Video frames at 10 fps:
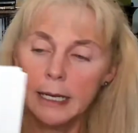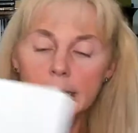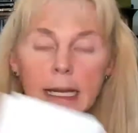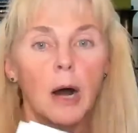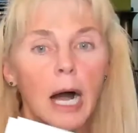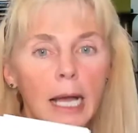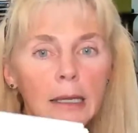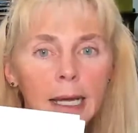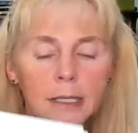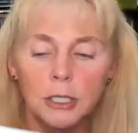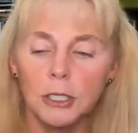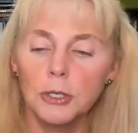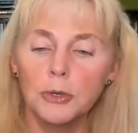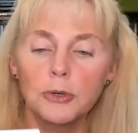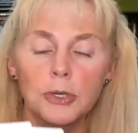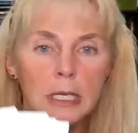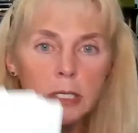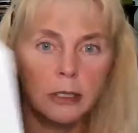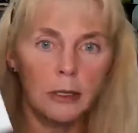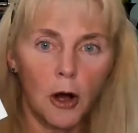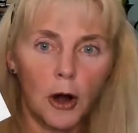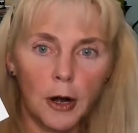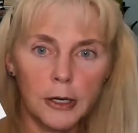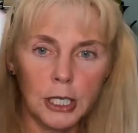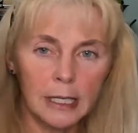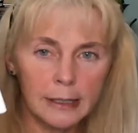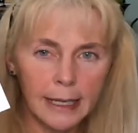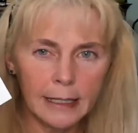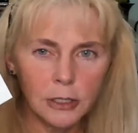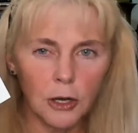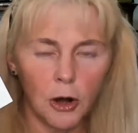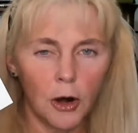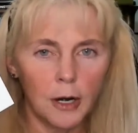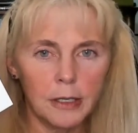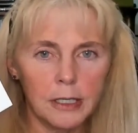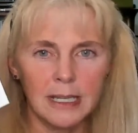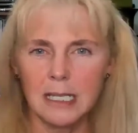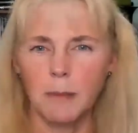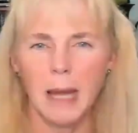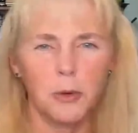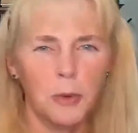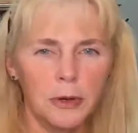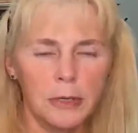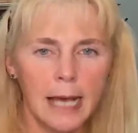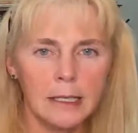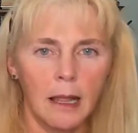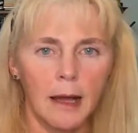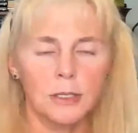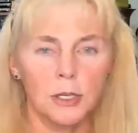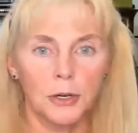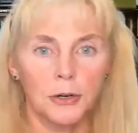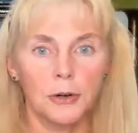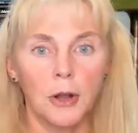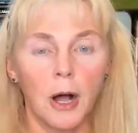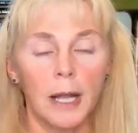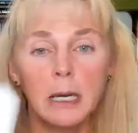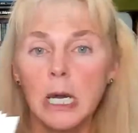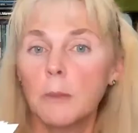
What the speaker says: Now, I like to use these large index cards. Doesn't matter whether it has lines on it or not.